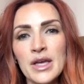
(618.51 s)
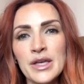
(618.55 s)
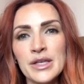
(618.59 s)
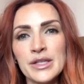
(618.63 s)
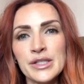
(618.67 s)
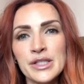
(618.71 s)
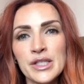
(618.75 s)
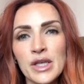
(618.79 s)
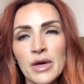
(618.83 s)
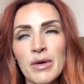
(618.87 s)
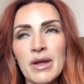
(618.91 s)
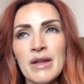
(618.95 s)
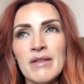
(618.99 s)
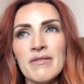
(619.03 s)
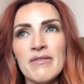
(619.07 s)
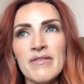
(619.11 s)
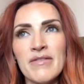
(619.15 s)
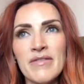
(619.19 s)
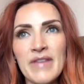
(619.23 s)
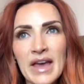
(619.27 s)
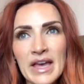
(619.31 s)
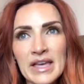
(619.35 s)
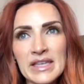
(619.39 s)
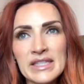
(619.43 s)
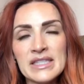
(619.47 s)
So
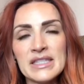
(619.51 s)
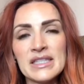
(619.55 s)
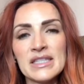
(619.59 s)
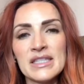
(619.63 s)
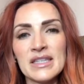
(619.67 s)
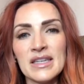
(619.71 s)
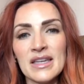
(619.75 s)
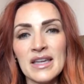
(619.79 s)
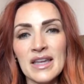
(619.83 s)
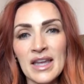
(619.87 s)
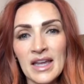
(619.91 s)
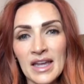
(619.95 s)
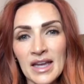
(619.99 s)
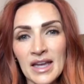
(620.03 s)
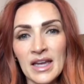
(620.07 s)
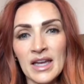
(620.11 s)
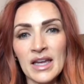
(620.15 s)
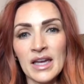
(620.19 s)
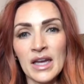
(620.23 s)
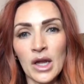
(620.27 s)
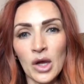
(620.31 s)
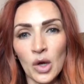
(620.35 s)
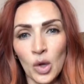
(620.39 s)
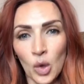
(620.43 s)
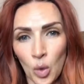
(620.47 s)
invest
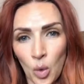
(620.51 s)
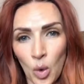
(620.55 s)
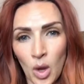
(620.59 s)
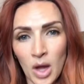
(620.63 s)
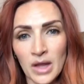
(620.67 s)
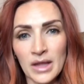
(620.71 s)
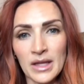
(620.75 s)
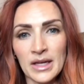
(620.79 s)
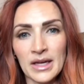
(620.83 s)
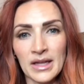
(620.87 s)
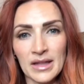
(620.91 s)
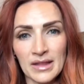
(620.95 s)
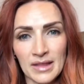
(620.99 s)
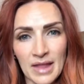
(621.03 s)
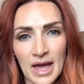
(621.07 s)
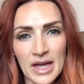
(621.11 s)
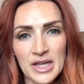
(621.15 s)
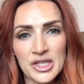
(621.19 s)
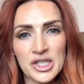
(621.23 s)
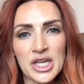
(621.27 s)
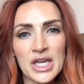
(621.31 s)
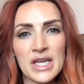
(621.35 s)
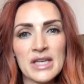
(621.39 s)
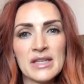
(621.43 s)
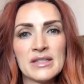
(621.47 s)
in quality
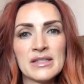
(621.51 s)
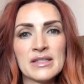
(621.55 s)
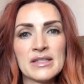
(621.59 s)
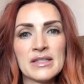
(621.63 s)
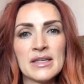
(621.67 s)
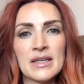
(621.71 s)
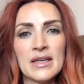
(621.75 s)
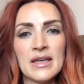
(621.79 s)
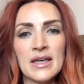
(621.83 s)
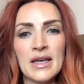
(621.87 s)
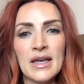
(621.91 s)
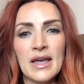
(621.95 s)
lashes